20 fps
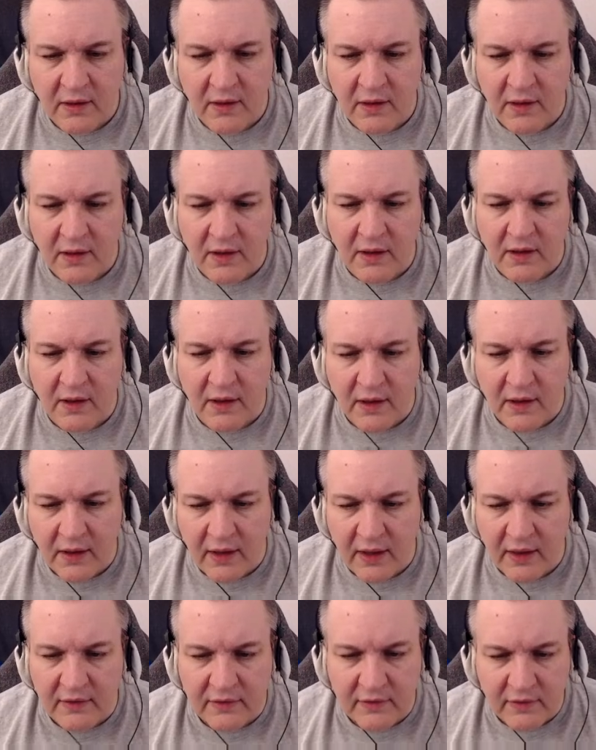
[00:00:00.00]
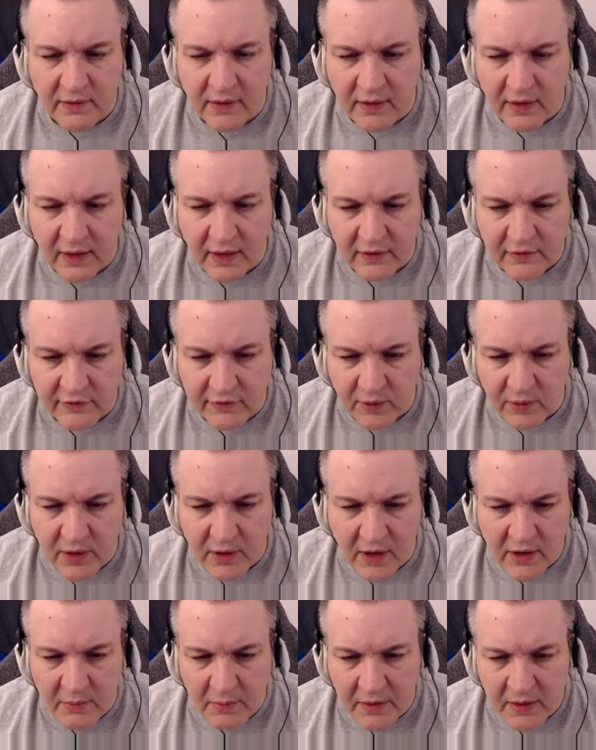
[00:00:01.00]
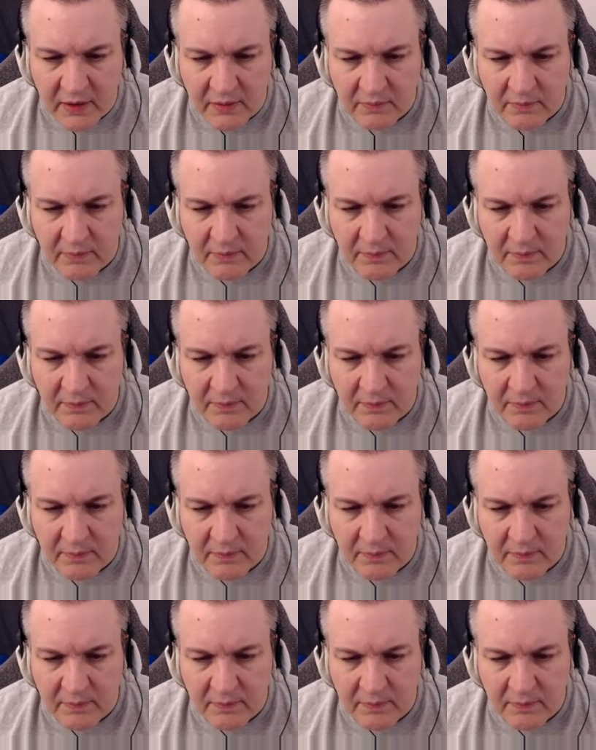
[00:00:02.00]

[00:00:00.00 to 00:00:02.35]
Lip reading: and slow down a bit.